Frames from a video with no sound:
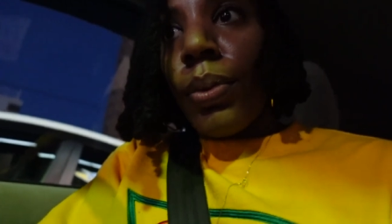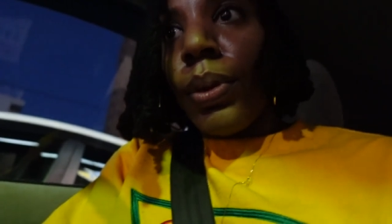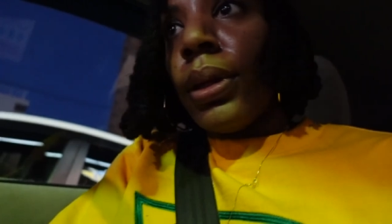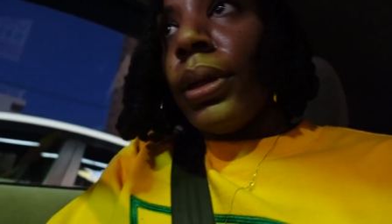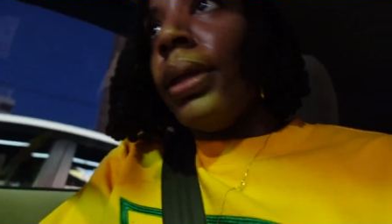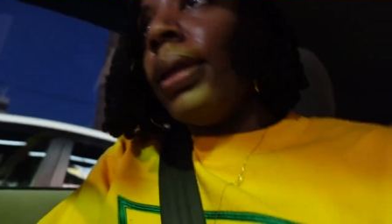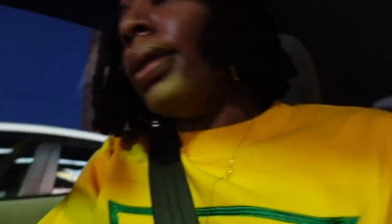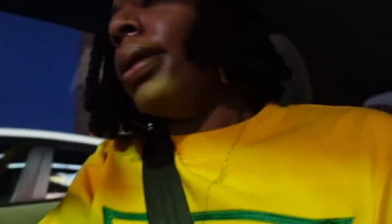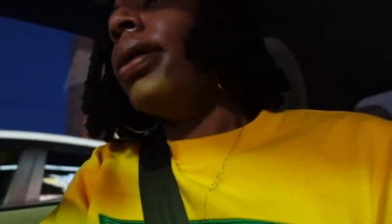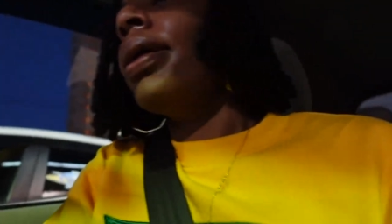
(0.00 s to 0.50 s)
worth
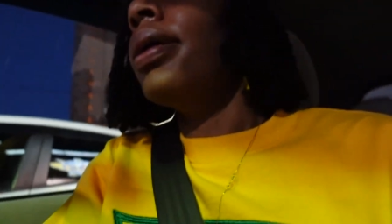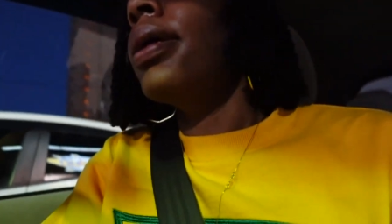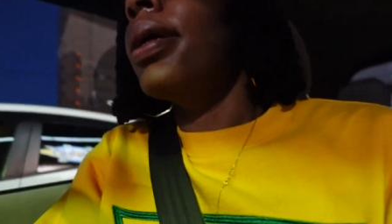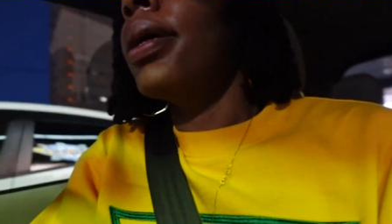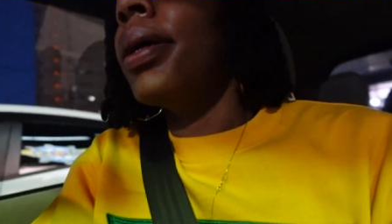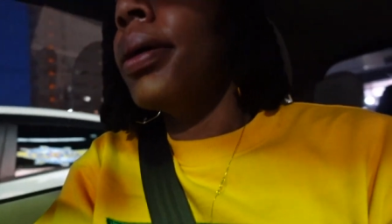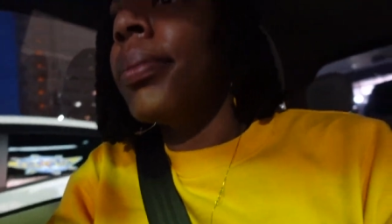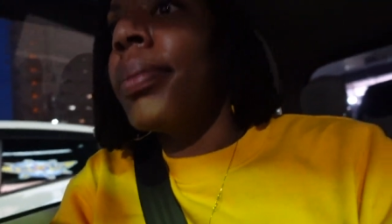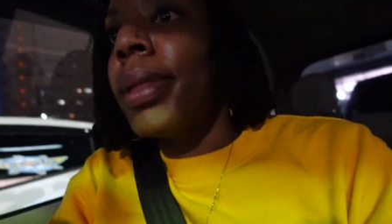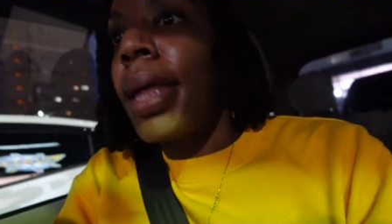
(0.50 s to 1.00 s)
it.
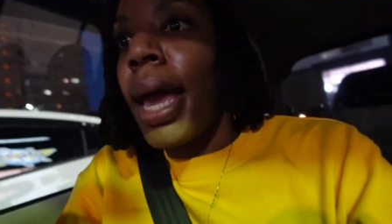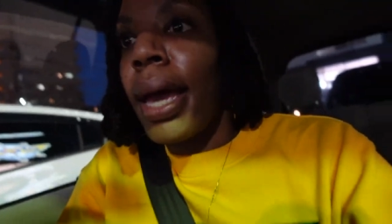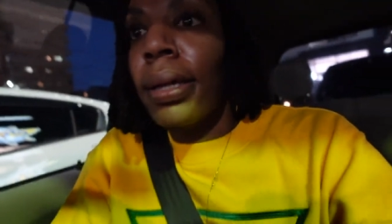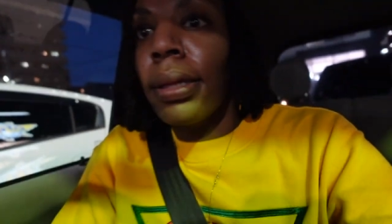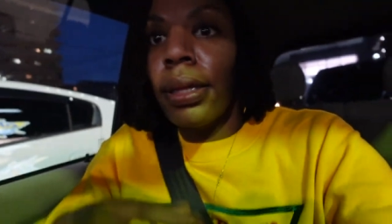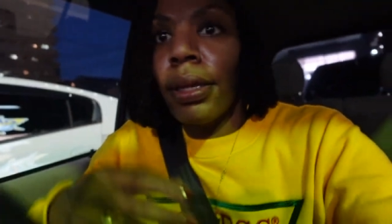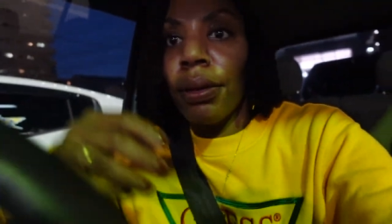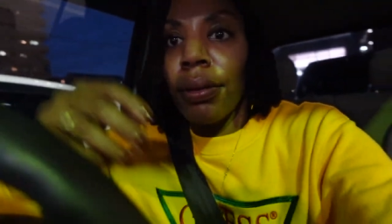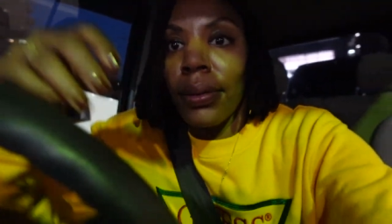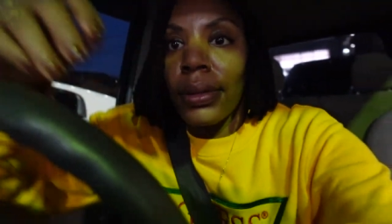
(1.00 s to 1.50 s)
Tax
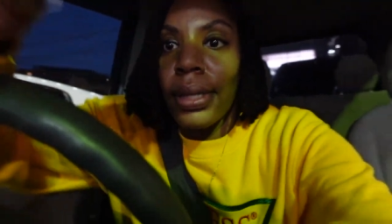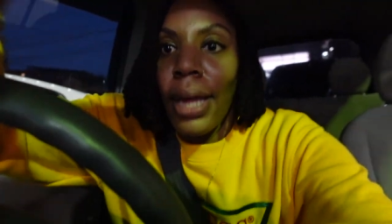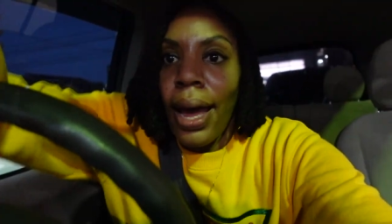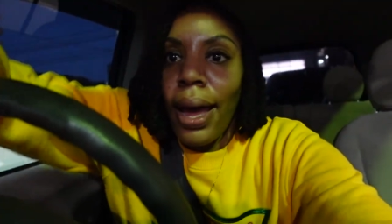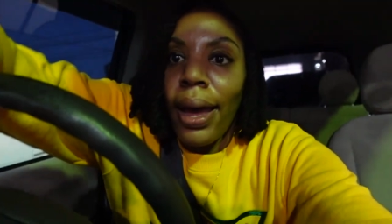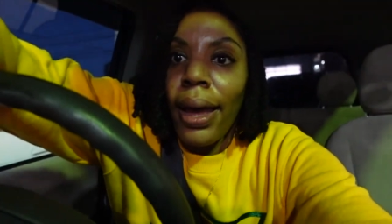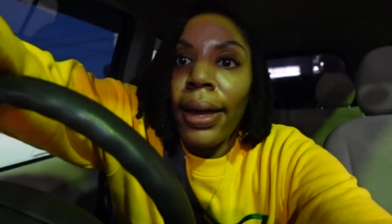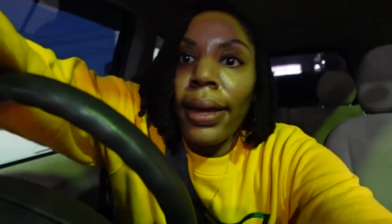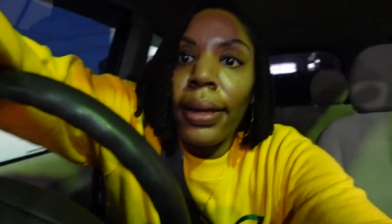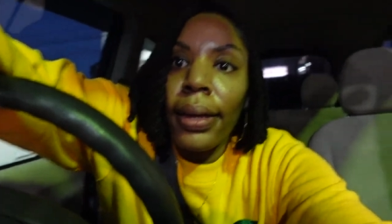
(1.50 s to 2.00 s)
here is
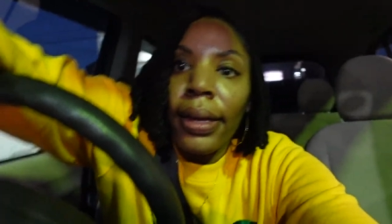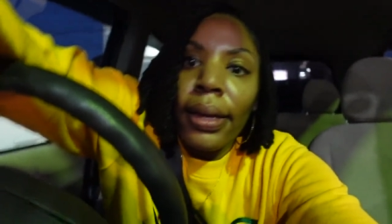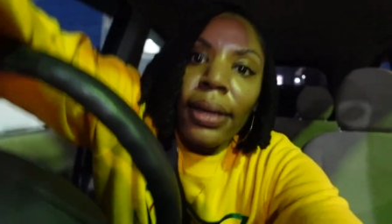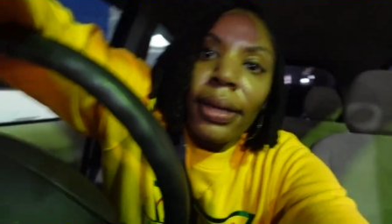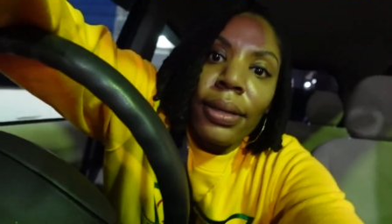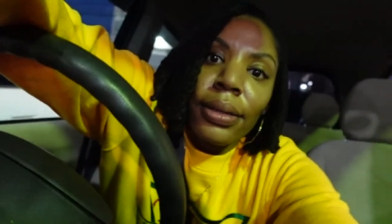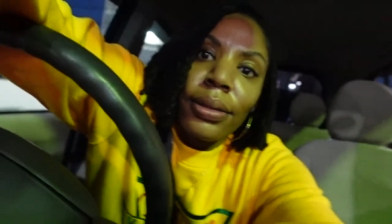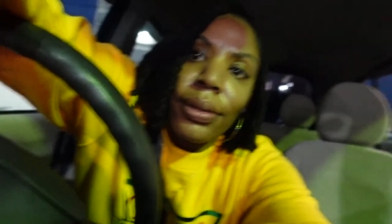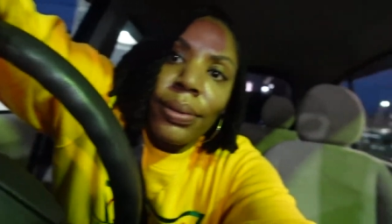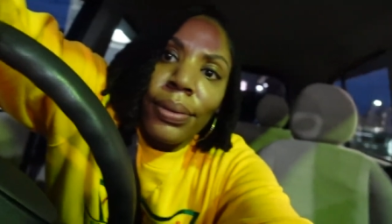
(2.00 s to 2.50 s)
high,
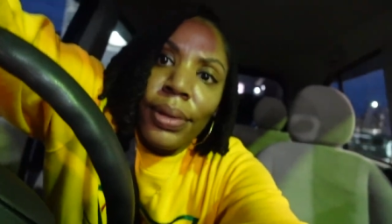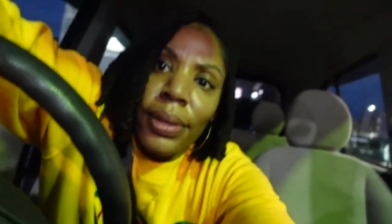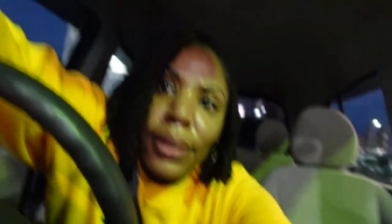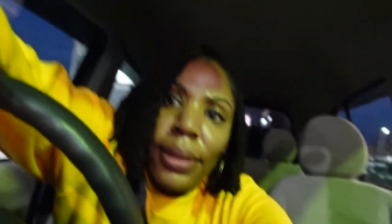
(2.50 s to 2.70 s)
so it